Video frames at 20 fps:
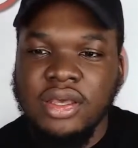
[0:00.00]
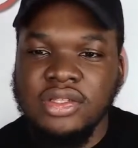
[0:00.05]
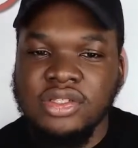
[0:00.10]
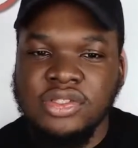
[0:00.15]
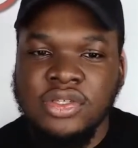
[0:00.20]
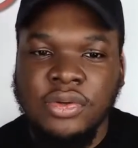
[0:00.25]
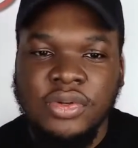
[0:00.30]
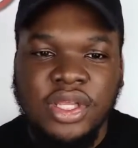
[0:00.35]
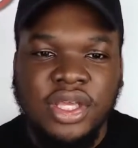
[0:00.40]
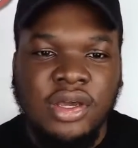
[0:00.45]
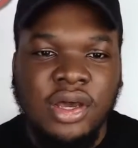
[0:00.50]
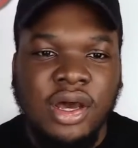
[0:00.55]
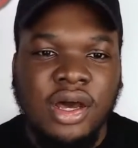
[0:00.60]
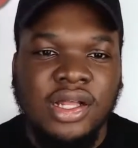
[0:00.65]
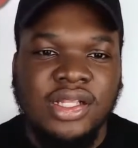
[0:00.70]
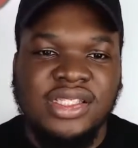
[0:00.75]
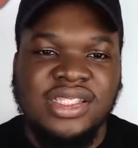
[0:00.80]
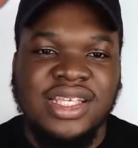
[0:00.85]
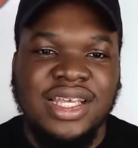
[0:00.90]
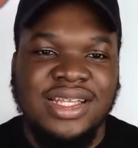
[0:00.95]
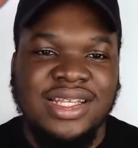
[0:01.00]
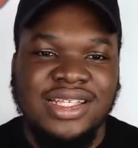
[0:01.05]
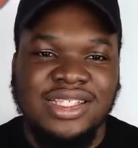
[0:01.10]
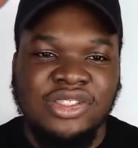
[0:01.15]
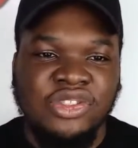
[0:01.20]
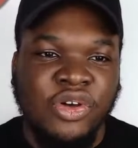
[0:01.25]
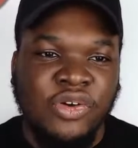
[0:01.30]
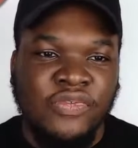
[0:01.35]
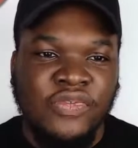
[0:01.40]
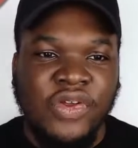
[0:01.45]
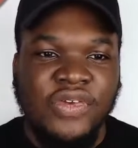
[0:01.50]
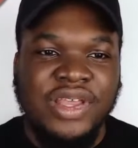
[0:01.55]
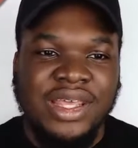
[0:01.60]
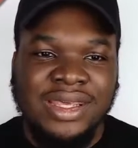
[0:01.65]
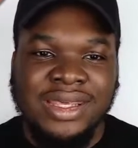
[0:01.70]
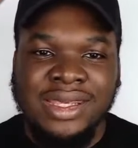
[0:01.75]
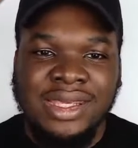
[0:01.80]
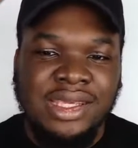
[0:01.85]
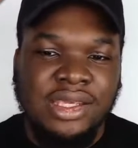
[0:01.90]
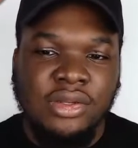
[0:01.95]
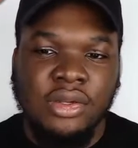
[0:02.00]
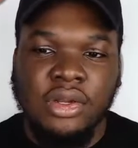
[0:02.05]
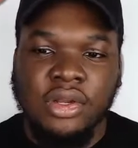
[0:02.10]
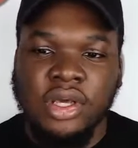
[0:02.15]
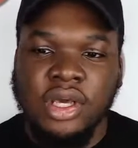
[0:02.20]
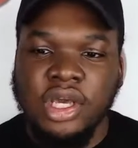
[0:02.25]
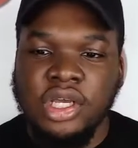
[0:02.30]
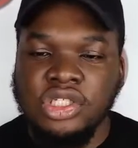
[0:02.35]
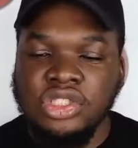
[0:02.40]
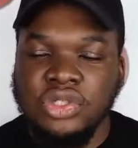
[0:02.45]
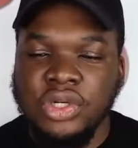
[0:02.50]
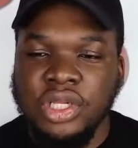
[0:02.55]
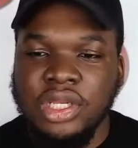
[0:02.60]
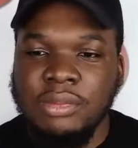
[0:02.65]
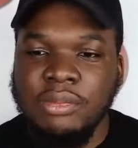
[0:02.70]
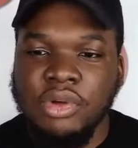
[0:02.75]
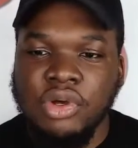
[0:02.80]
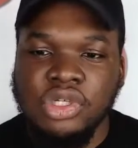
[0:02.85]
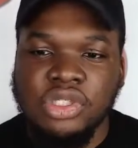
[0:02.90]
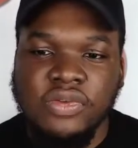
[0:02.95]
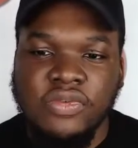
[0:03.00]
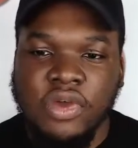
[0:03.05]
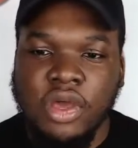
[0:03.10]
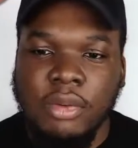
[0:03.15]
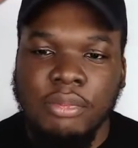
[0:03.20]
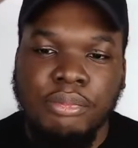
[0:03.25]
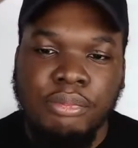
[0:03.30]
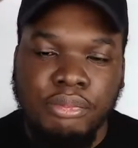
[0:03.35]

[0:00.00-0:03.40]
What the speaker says: Tony Khan said he's not very keen on her joining because of her